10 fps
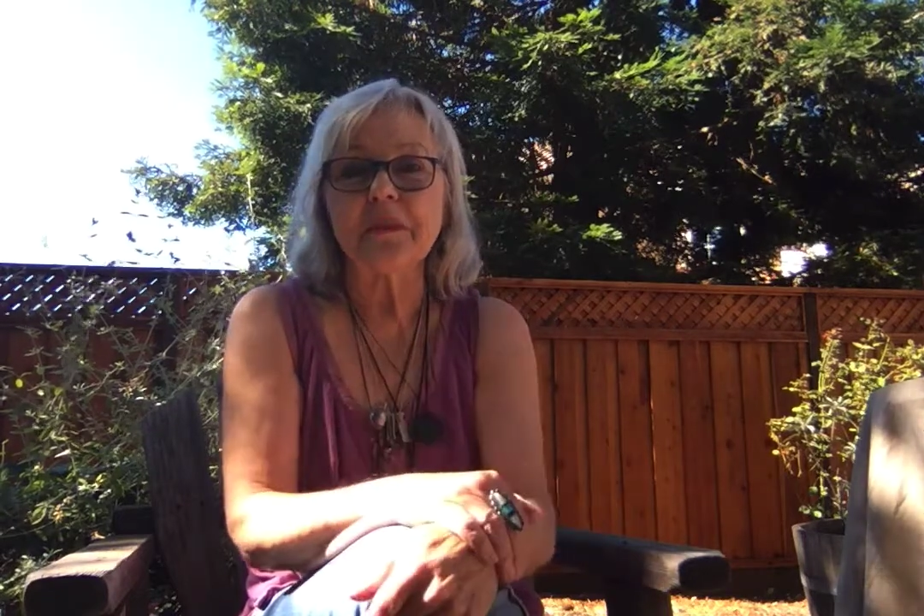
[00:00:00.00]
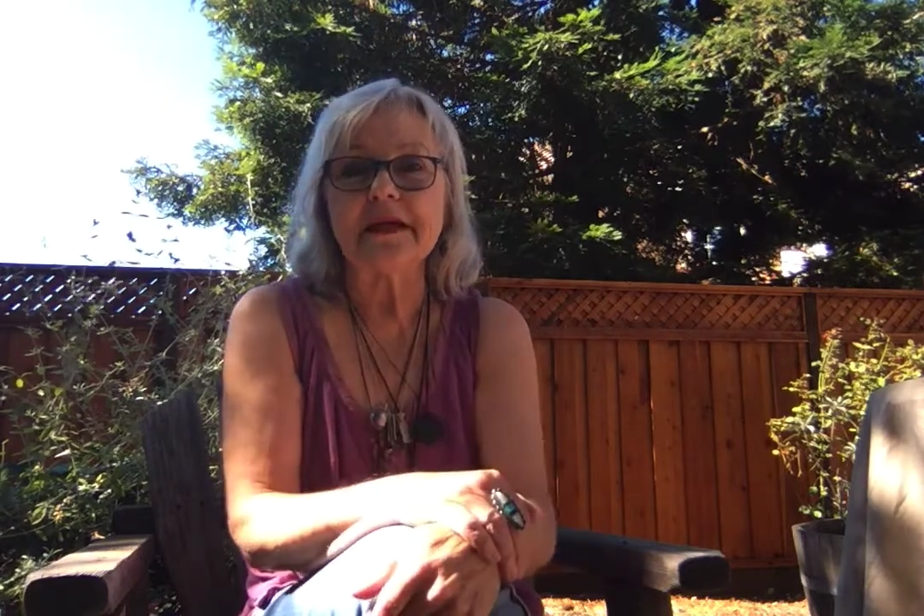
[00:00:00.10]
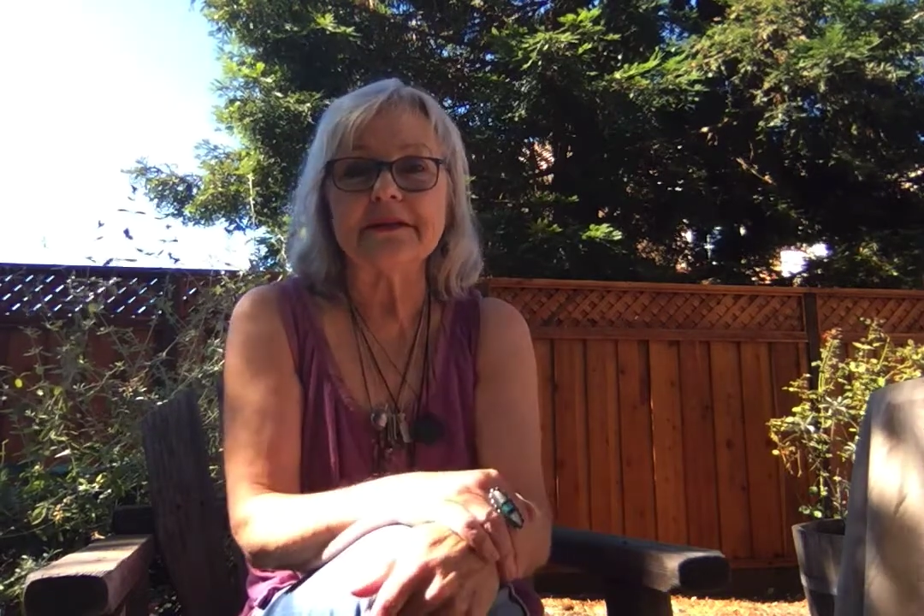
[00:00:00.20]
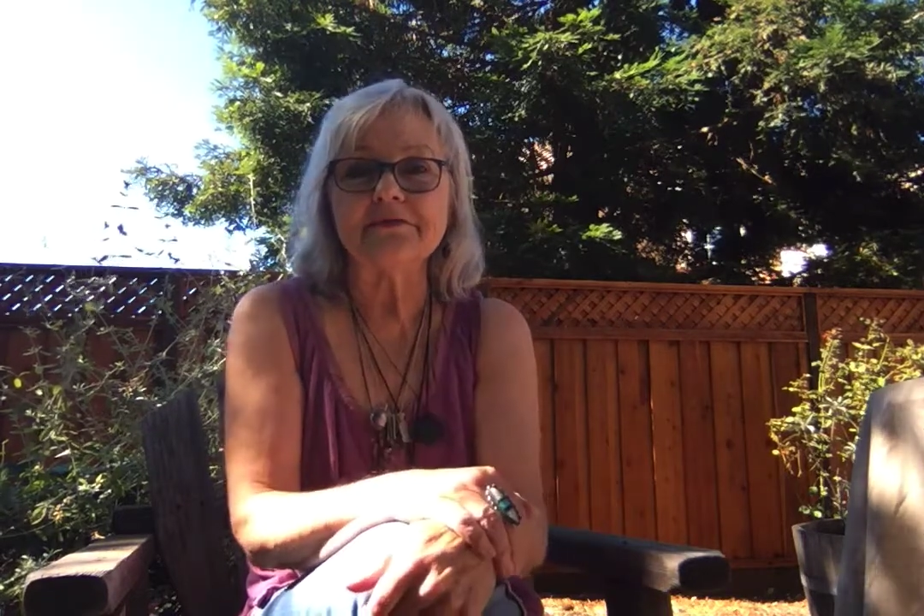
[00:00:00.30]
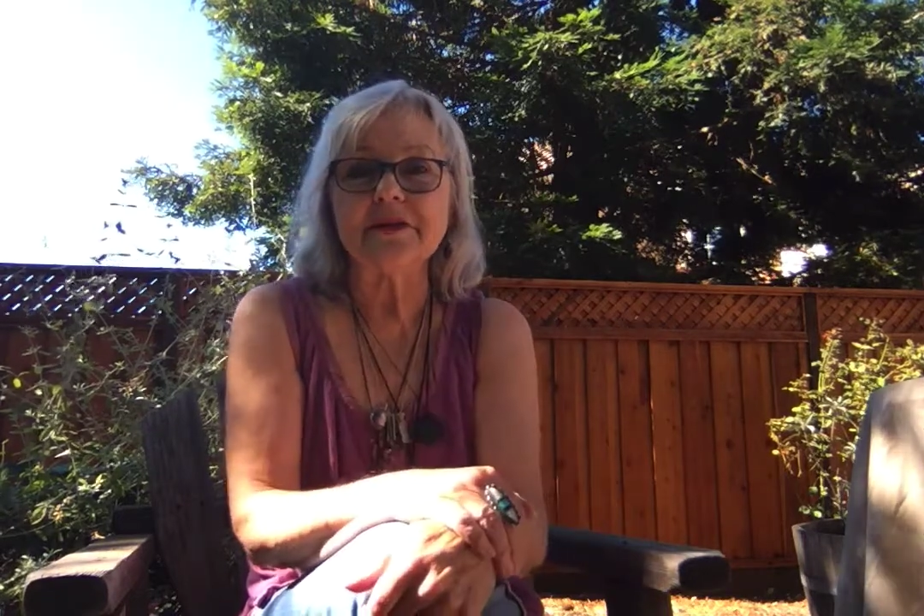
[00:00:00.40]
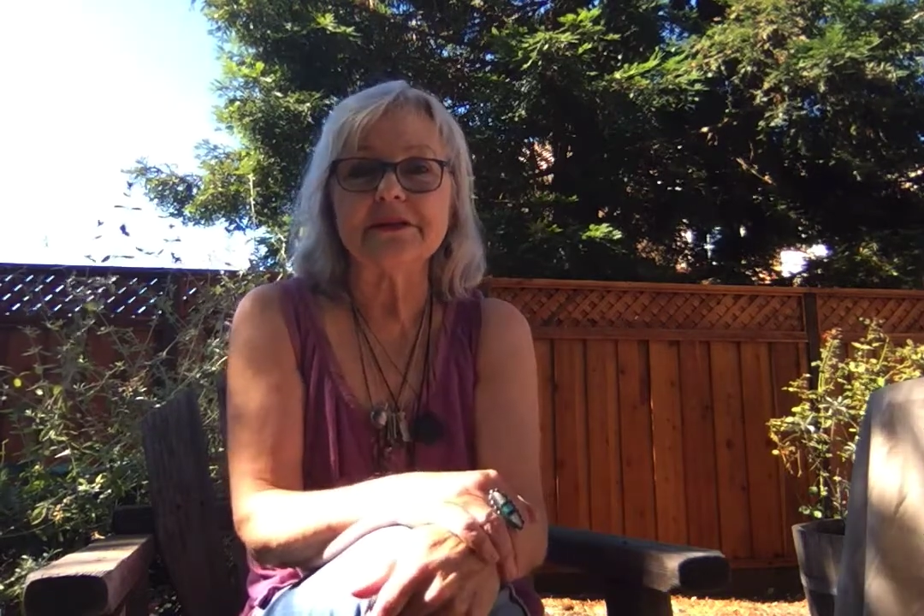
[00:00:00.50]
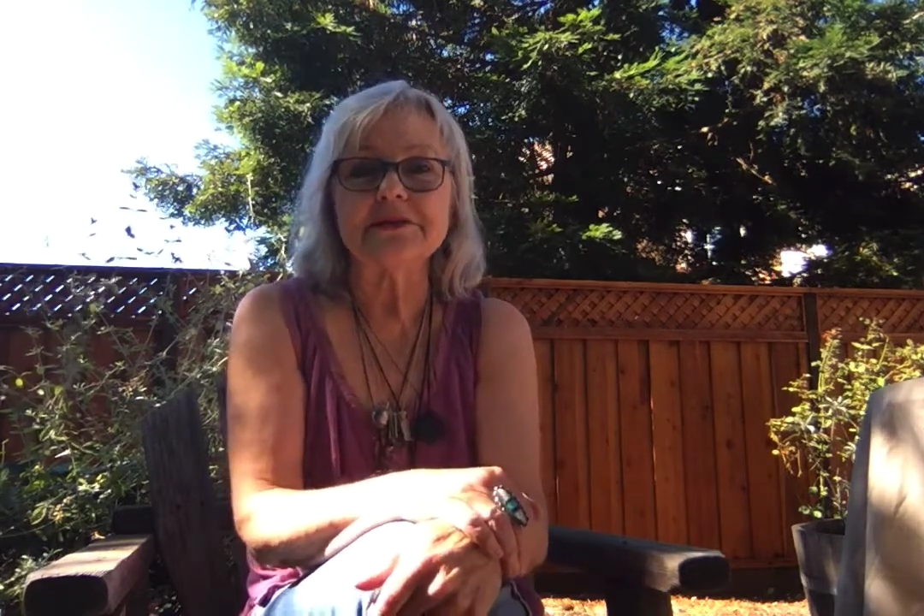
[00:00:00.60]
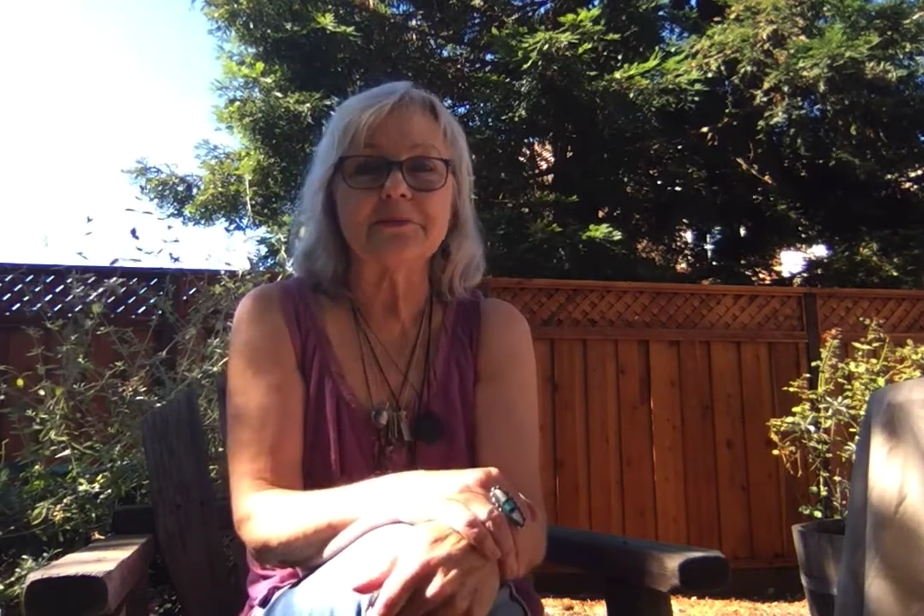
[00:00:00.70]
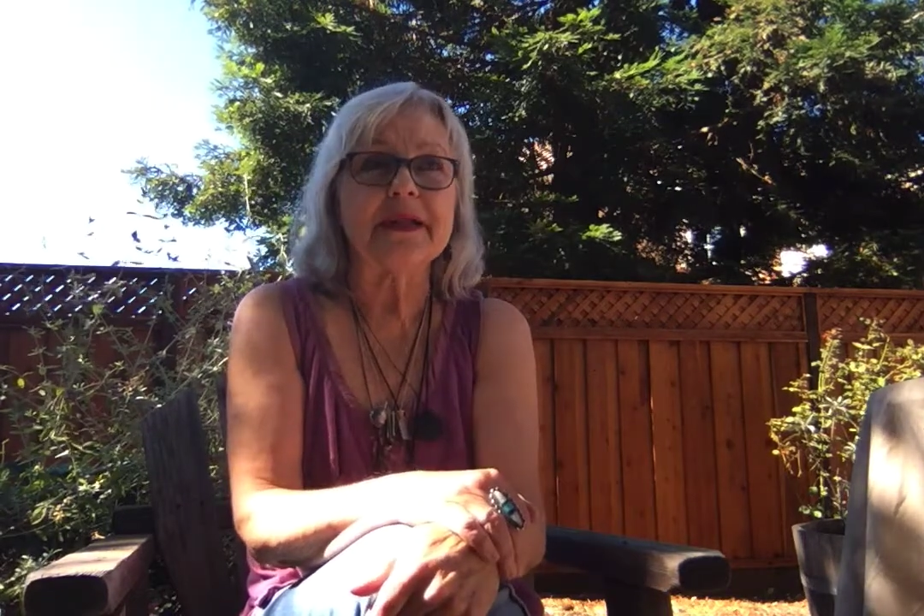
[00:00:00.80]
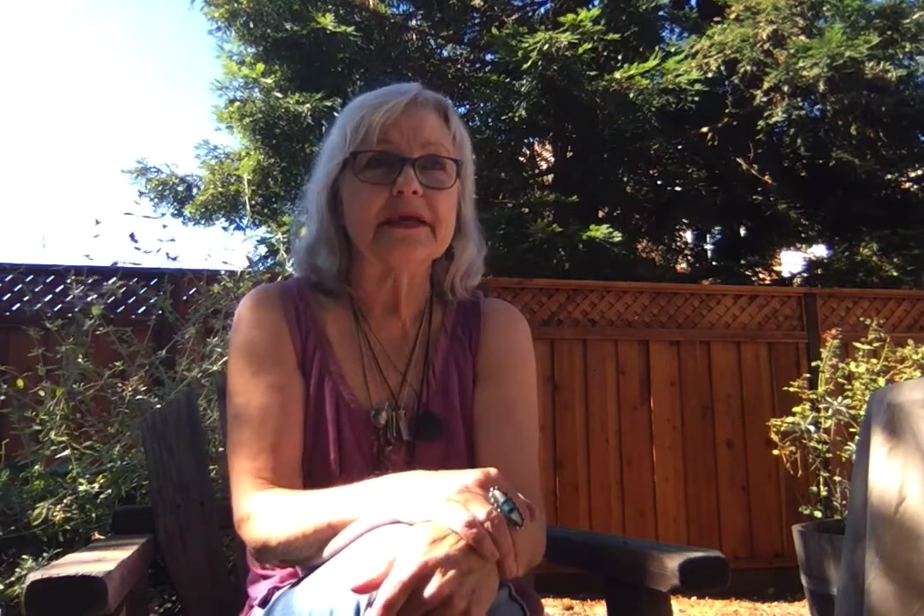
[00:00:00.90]
left on
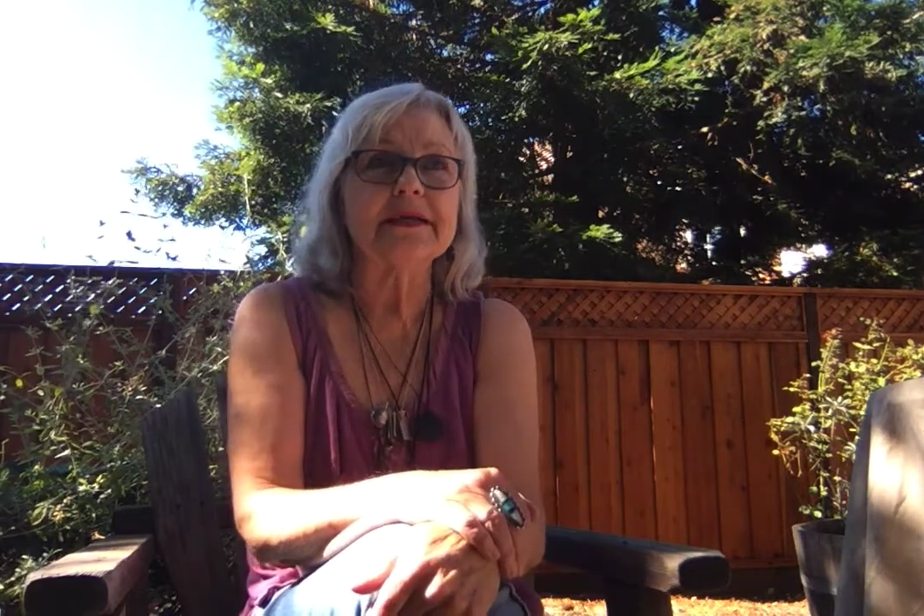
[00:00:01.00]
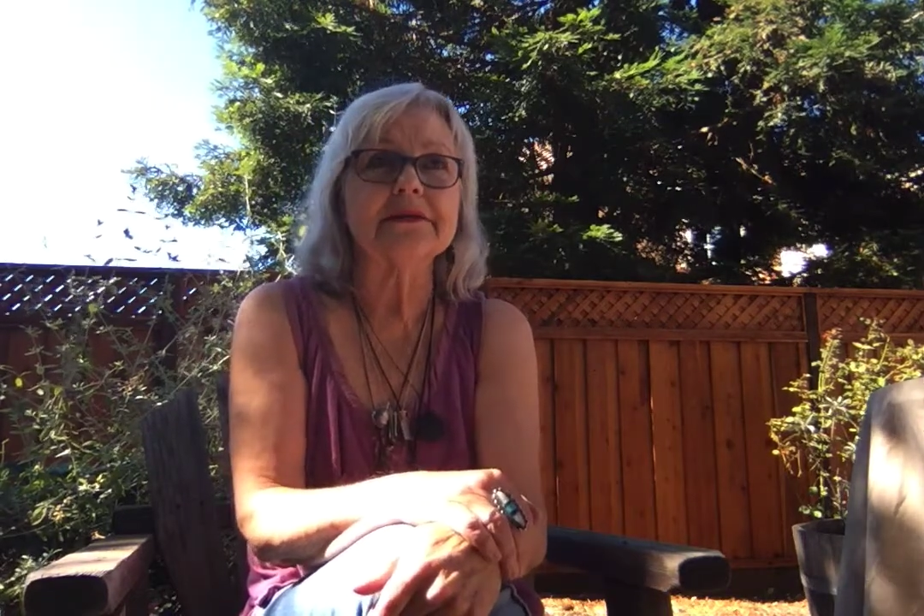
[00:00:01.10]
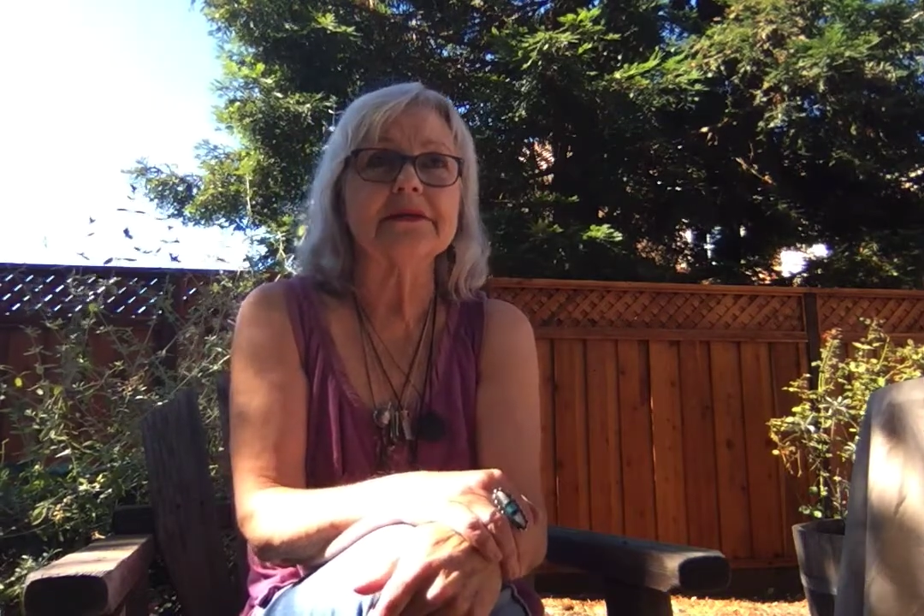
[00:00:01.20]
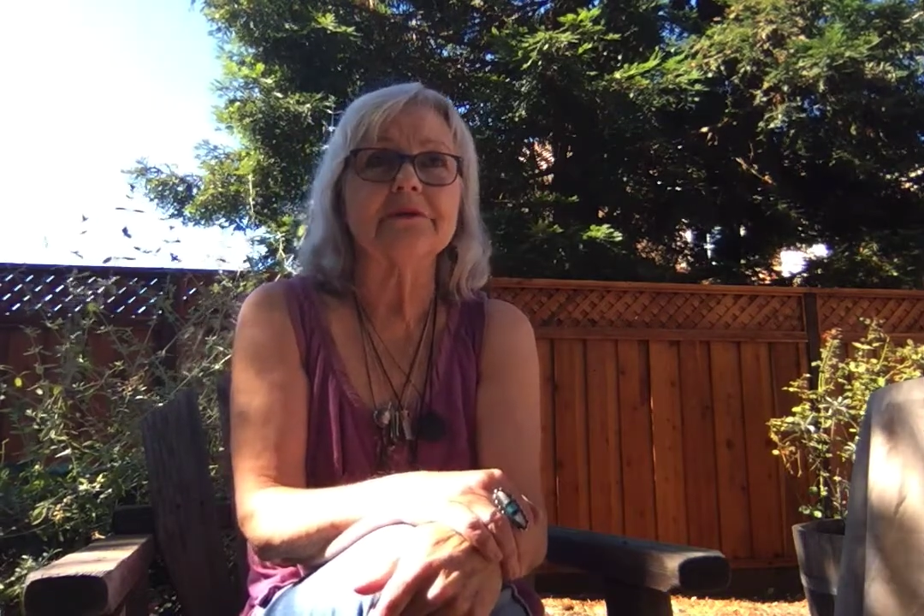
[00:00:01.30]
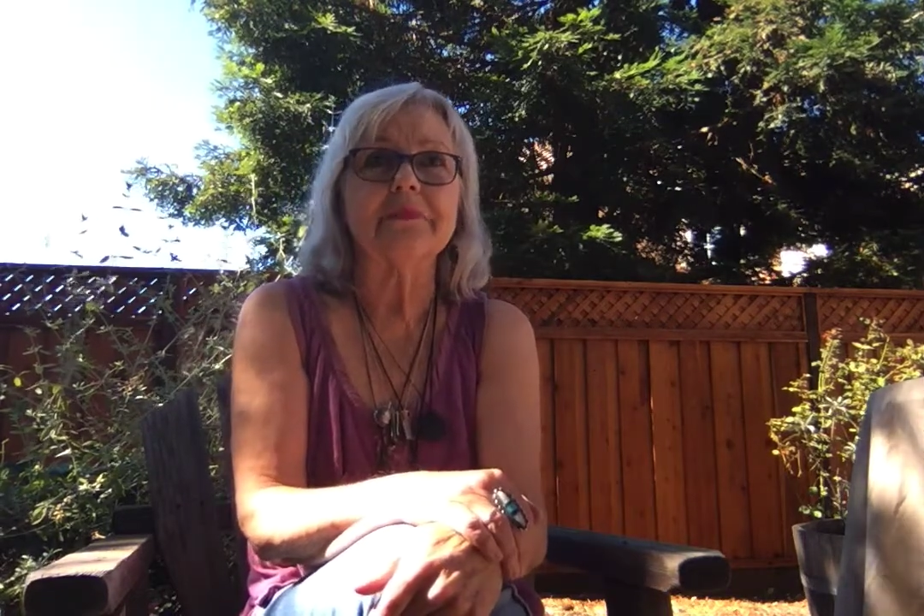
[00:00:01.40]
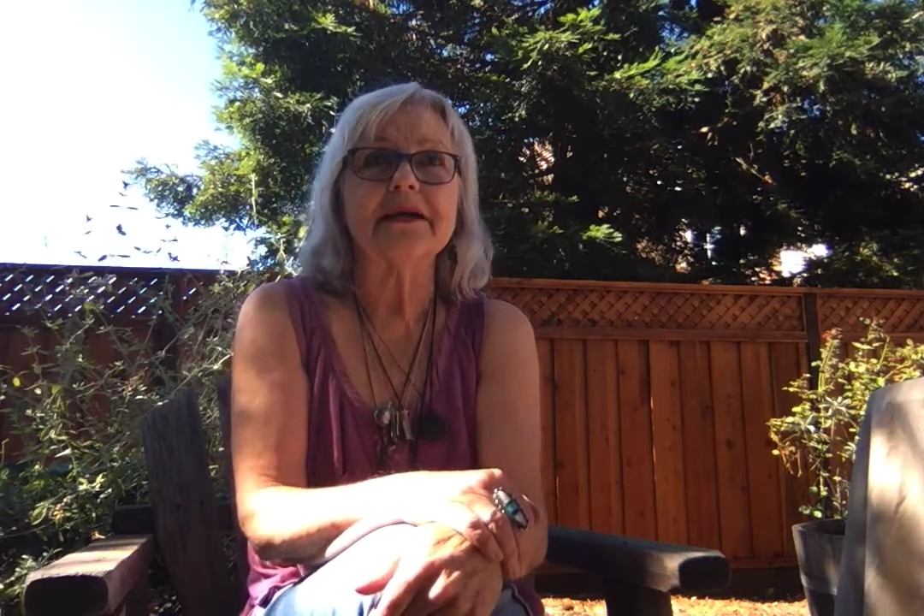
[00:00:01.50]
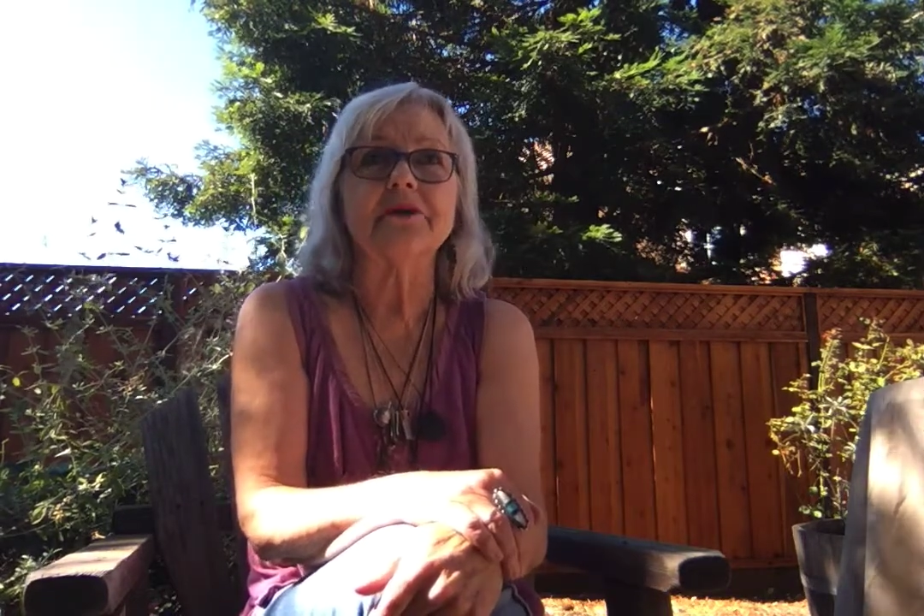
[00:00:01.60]
this planet and in my